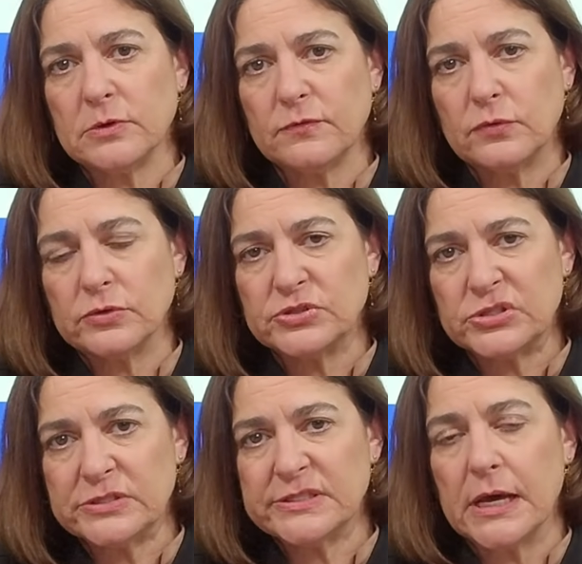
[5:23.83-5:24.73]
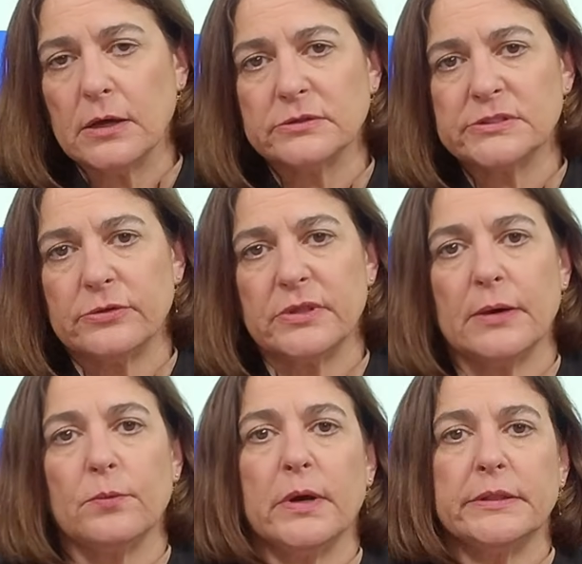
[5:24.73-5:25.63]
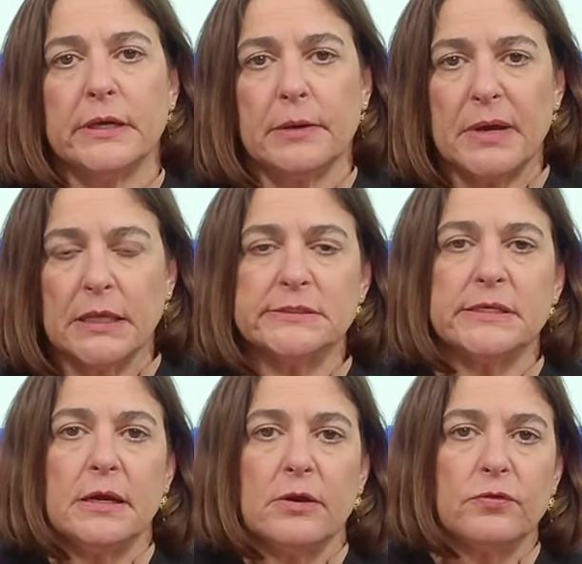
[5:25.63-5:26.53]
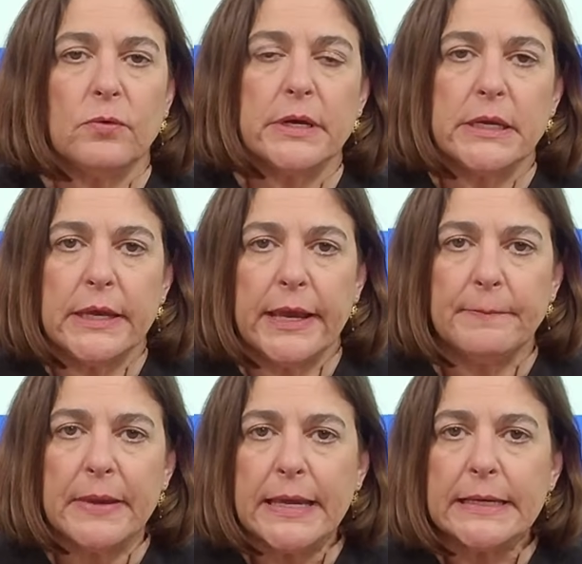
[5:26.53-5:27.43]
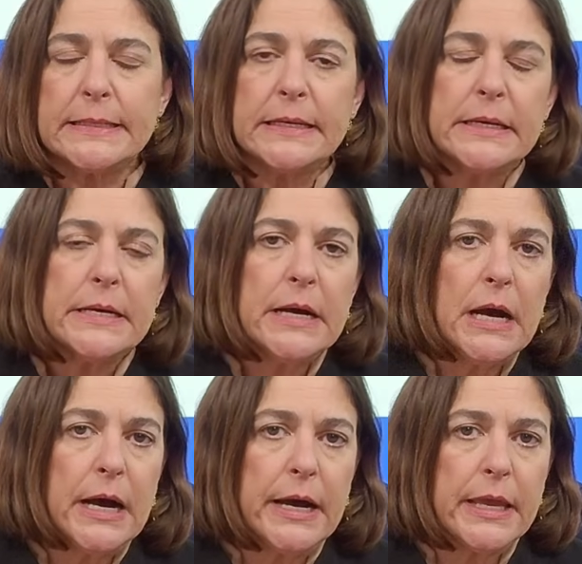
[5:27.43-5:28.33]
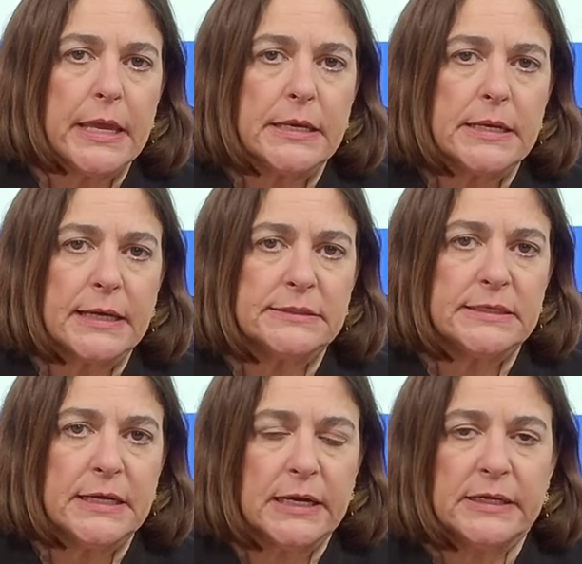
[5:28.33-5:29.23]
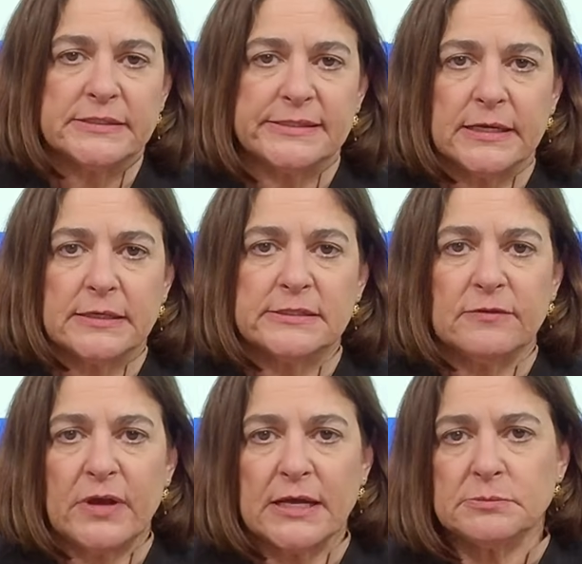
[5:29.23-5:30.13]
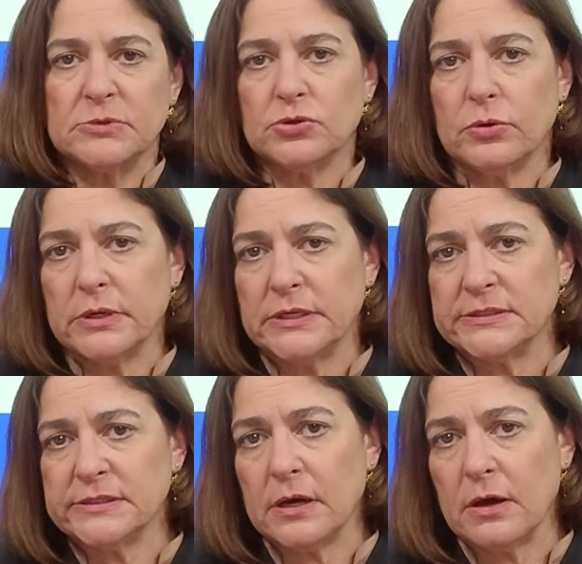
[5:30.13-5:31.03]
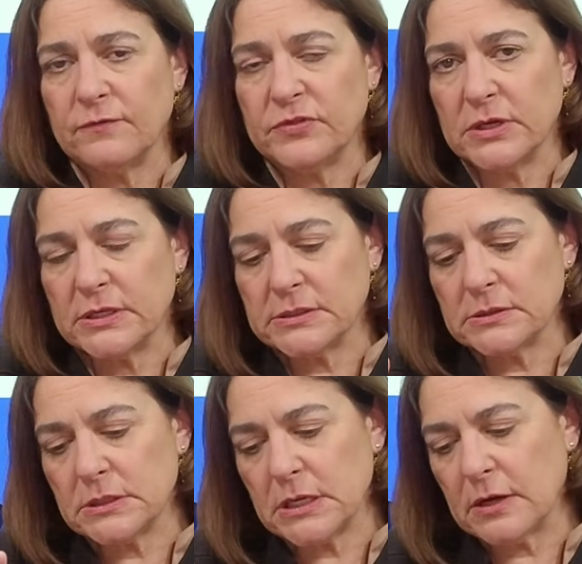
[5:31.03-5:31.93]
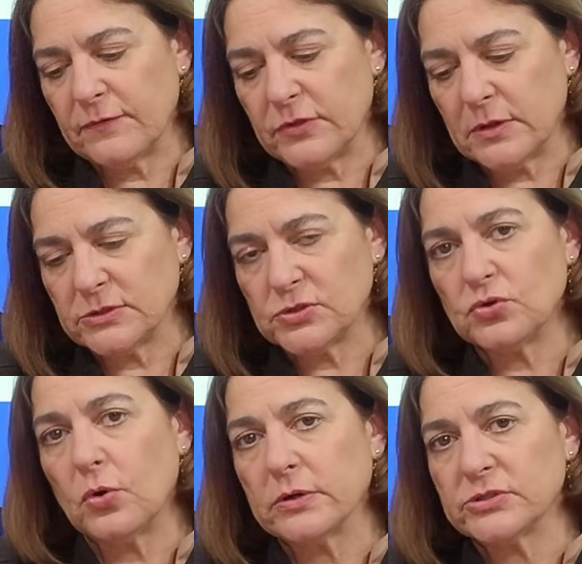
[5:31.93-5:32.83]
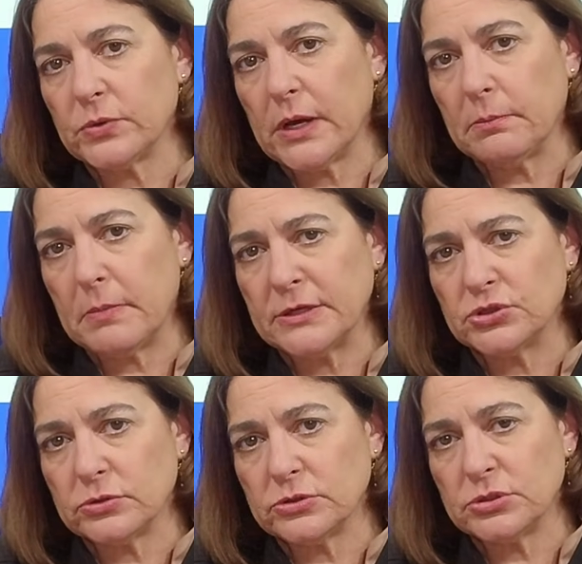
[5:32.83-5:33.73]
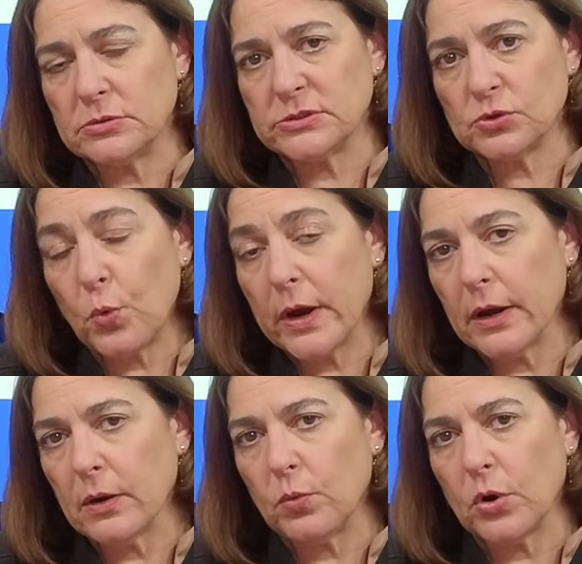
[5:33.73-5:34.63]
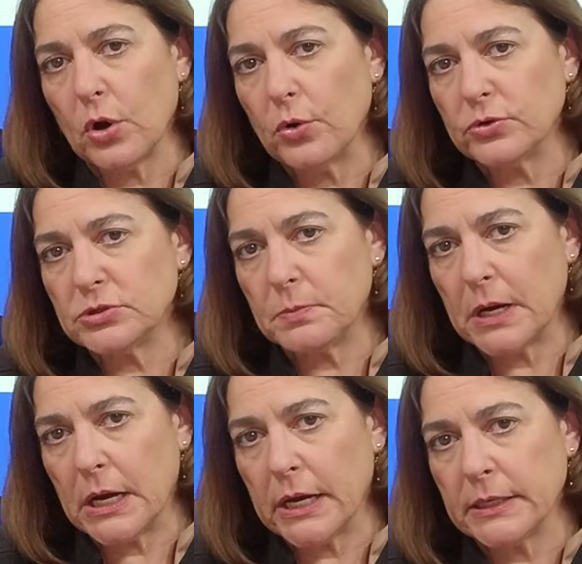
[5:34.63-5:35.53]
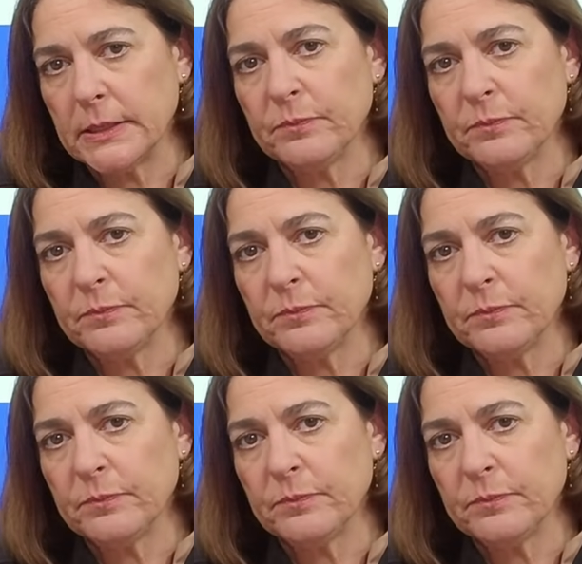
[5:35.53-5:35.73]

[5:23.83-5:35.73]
They're forced to sell, so that when the Palestinian Authority came in 1996, the vast majorities of the stores around Manger Square were owned by